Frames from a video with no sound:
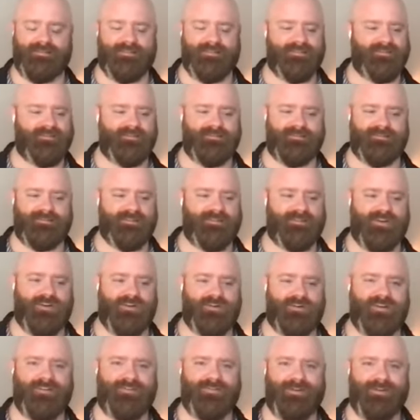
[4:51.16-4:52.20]
didn't go
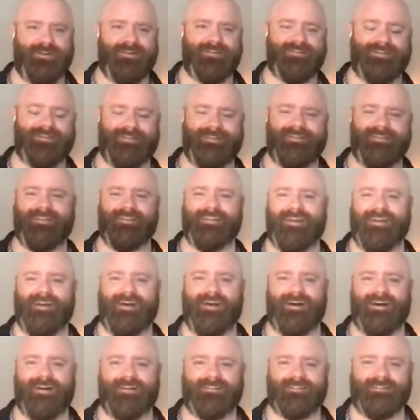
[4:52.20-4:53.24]
anywhere,
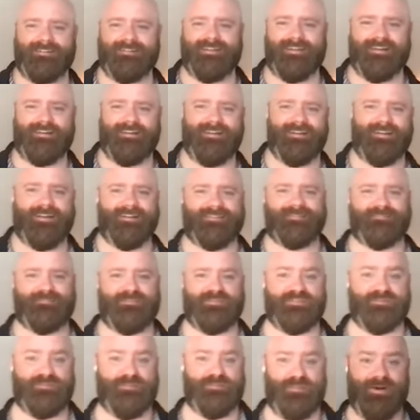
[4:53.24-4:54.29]
didn't get any
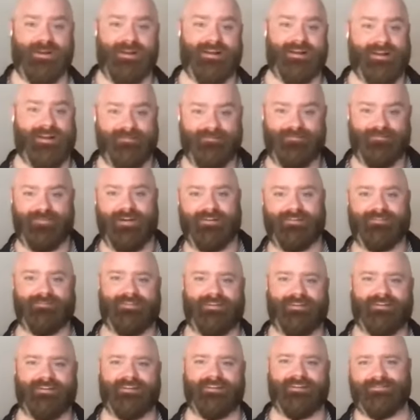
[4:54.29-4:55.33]
customers, but I got
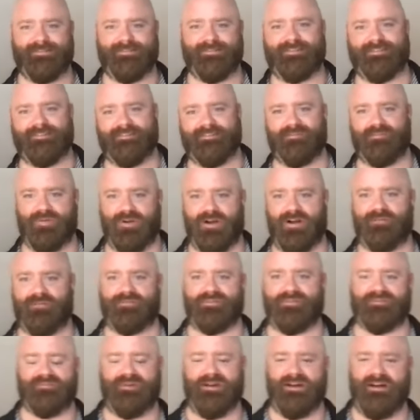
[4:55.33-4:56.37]
very interested in the
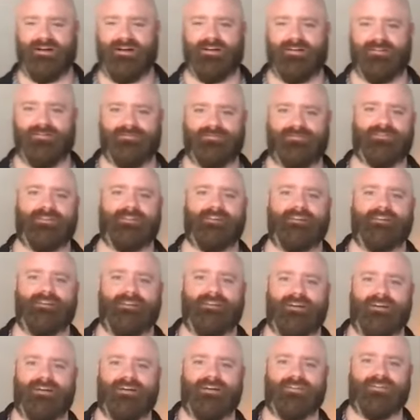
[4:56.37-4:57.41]
problem of
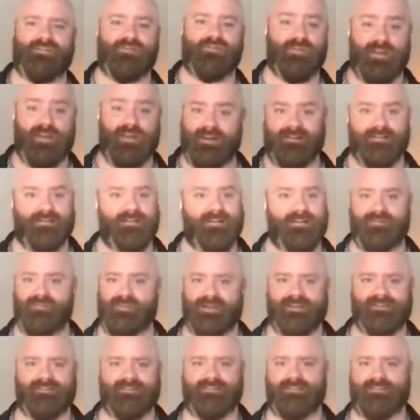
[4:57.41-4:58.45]
creating
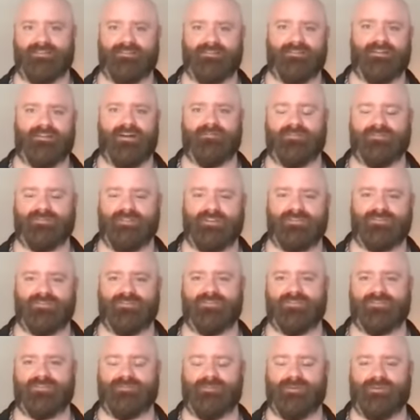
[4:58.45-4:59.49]
amazing
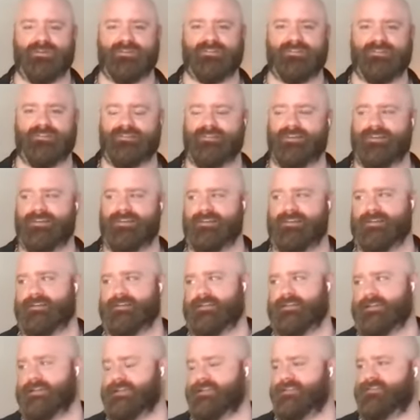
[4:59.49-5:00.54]
conversational experiences.
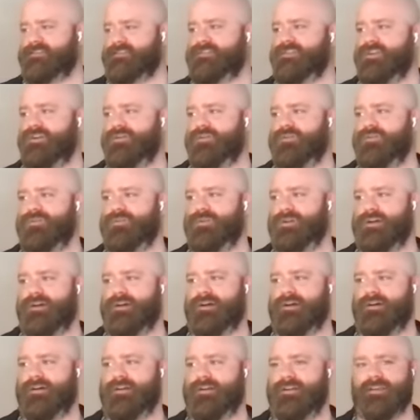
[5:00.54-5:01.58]
And so
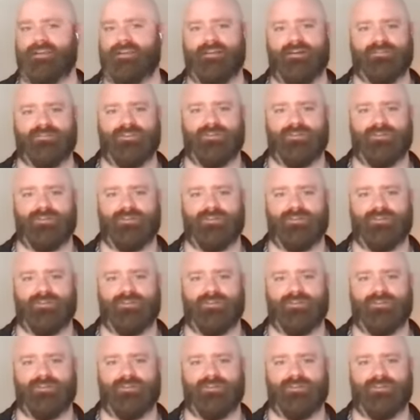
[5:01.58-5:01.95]
in